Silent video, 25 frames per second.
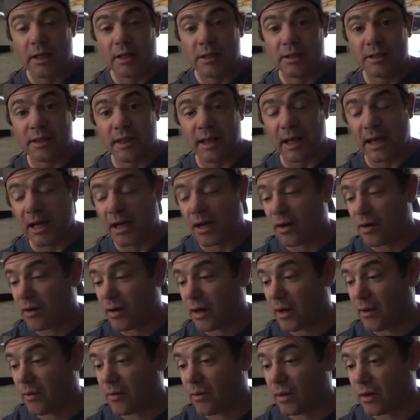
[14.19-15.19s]
Now
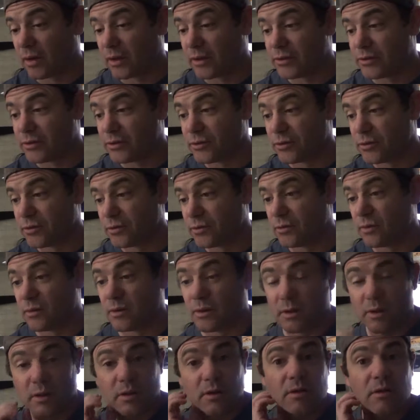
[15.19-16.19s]
I want to do
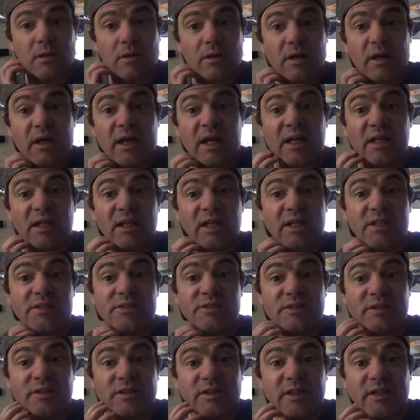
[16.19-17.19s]
a
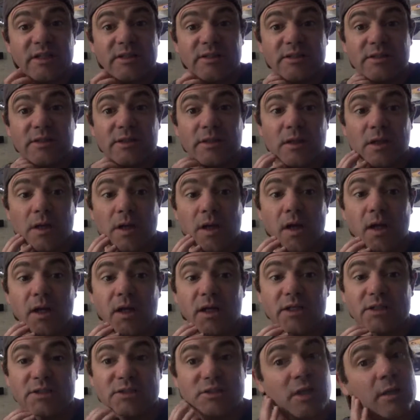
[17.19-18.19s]
latency test,
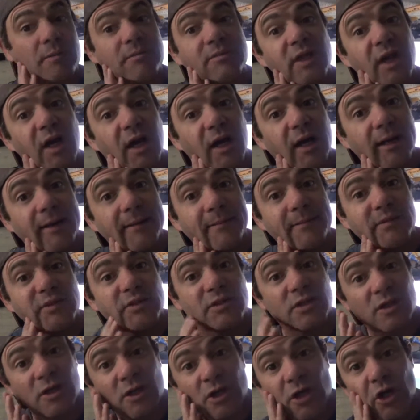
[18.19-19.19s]
because
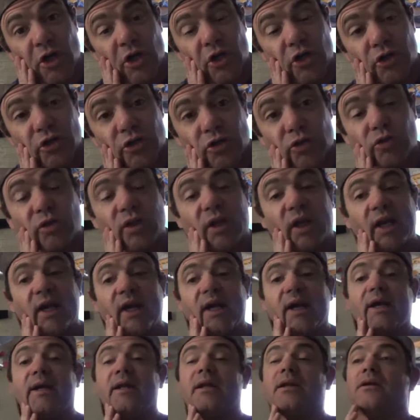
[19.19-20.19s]
sometimes you
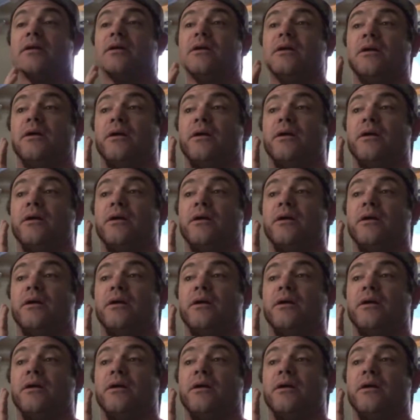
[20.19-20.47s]
get